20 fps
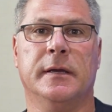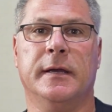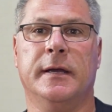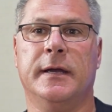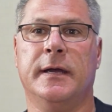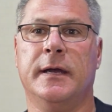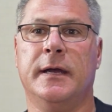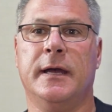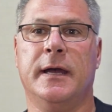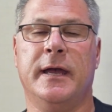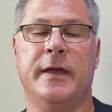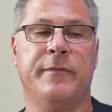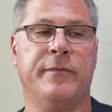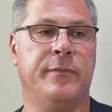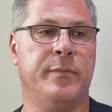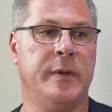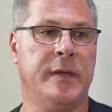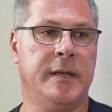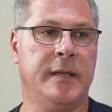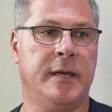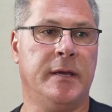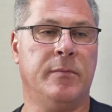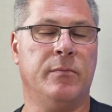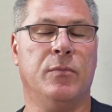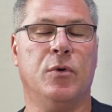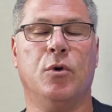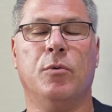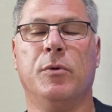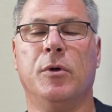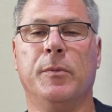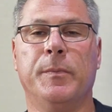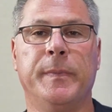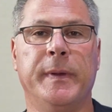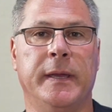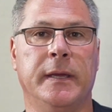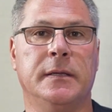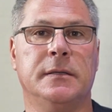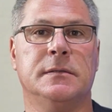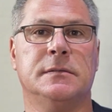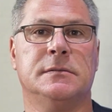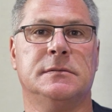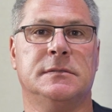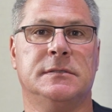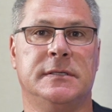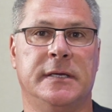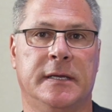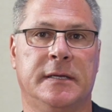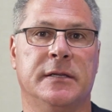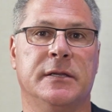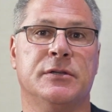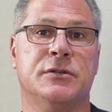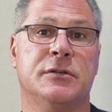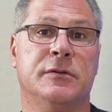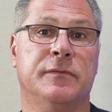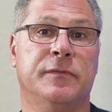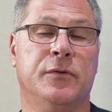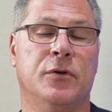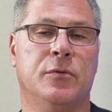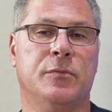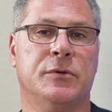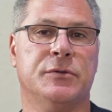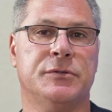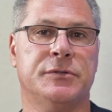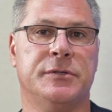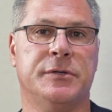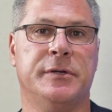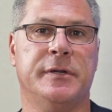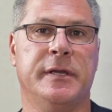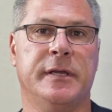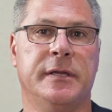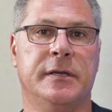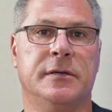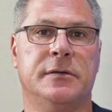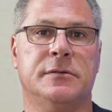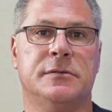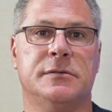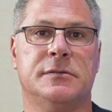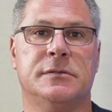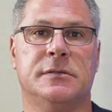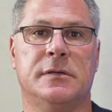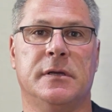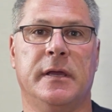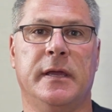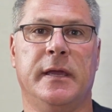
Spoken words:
I've been a mobile paint technician for almost 30 years,